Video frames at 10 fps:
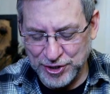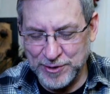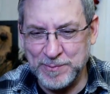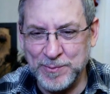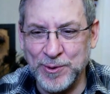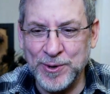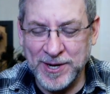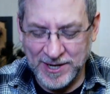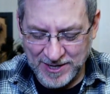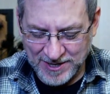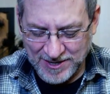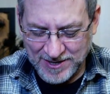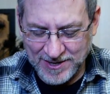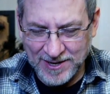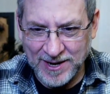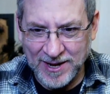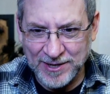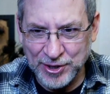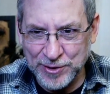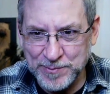morning, and
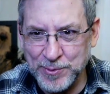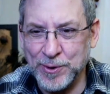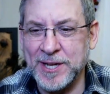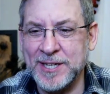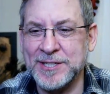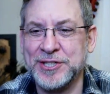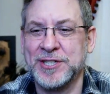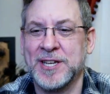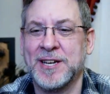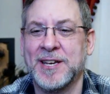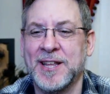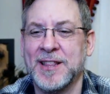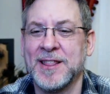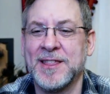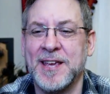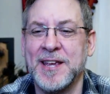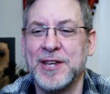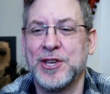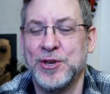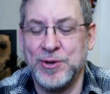good morning, Jenna, and
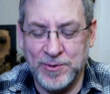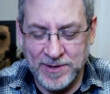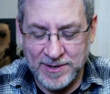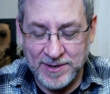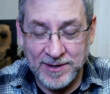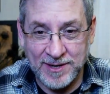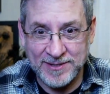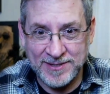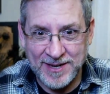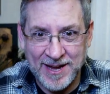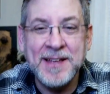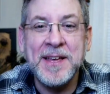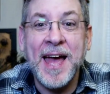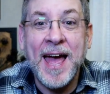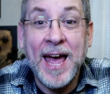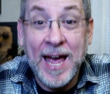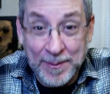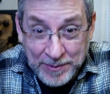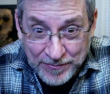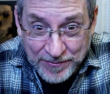thank you, and yes,
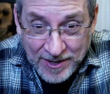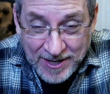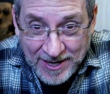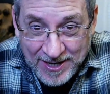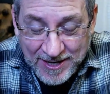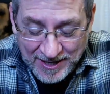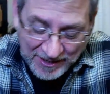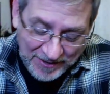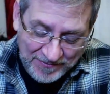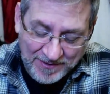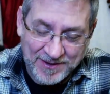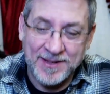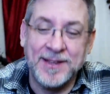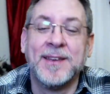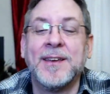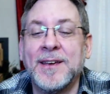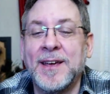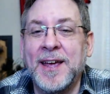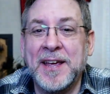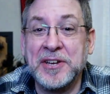happy Friday Eve,
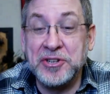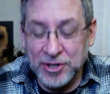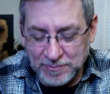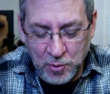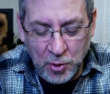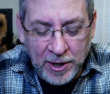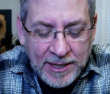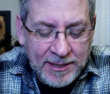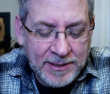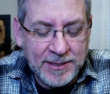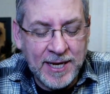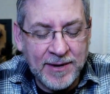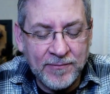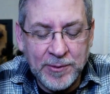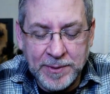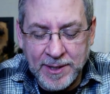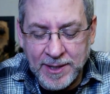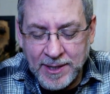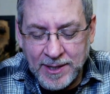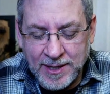and good morning to
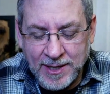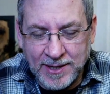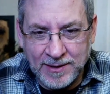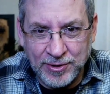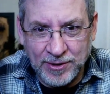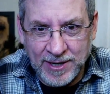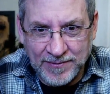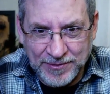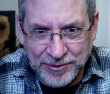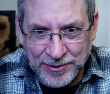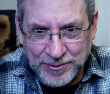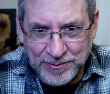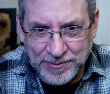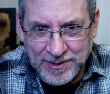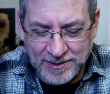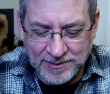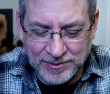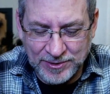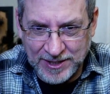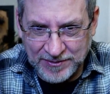everybody, and good afternoon, and
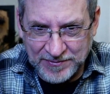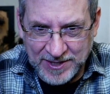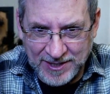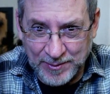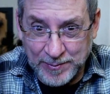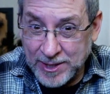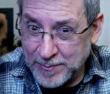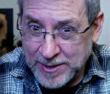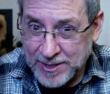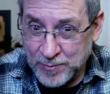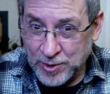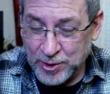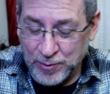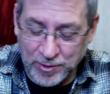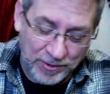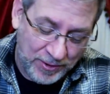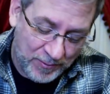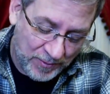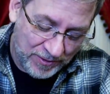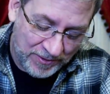good evening, depending upon where you are in the
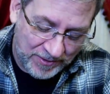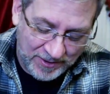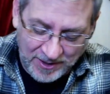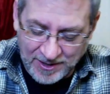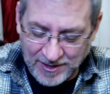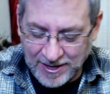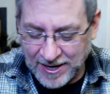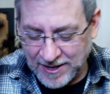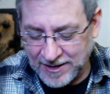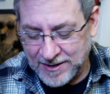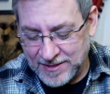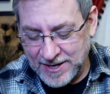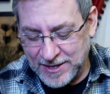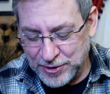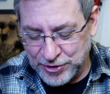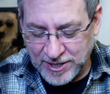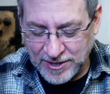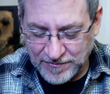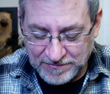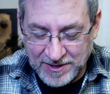world. And thank you,
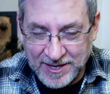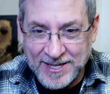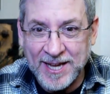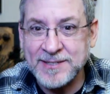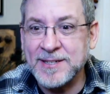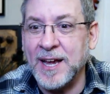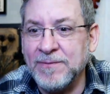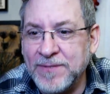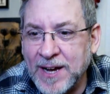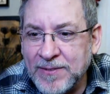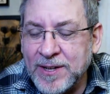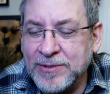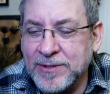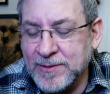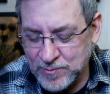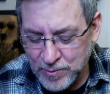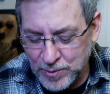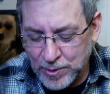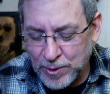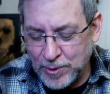Jenna. Yes, I have 500.
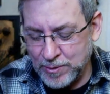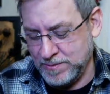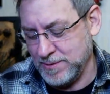Woohoo!